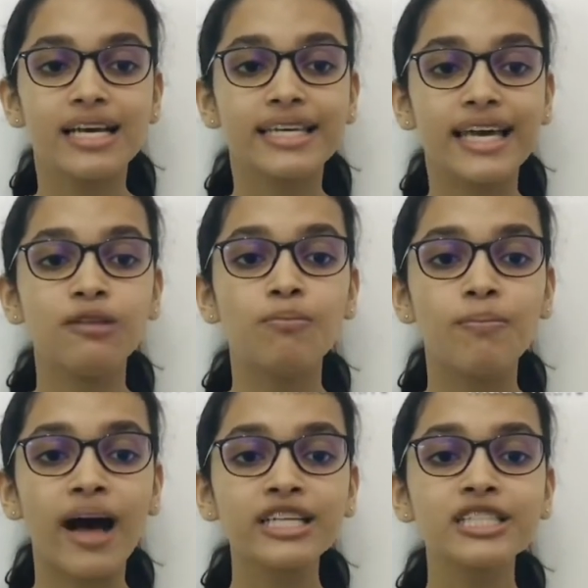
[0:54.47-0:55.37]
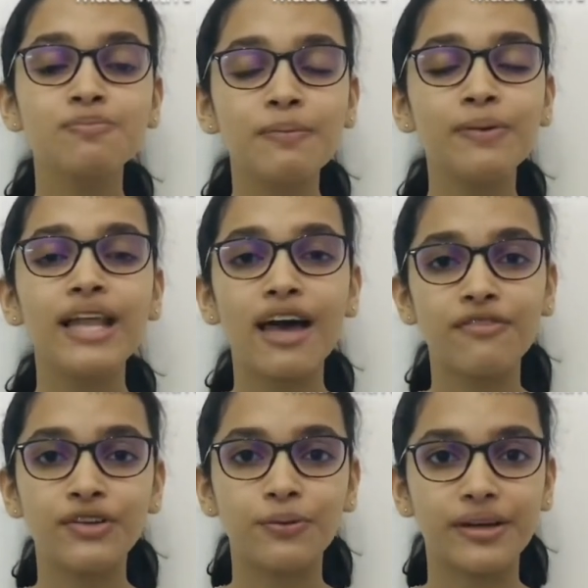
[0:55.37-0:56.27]
can impact people
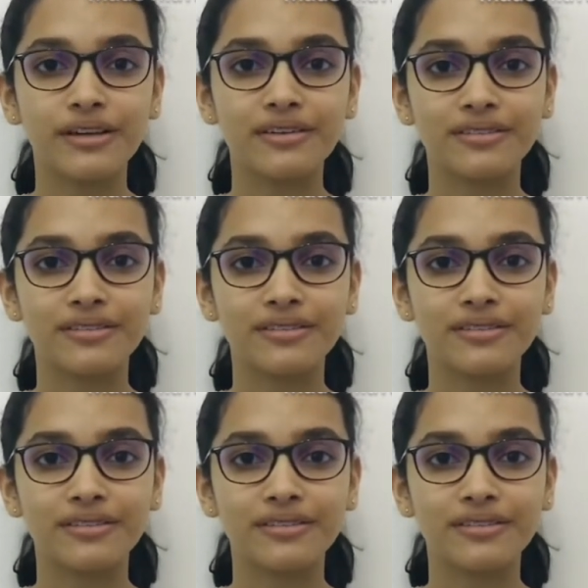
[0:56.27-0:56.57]
everywhere.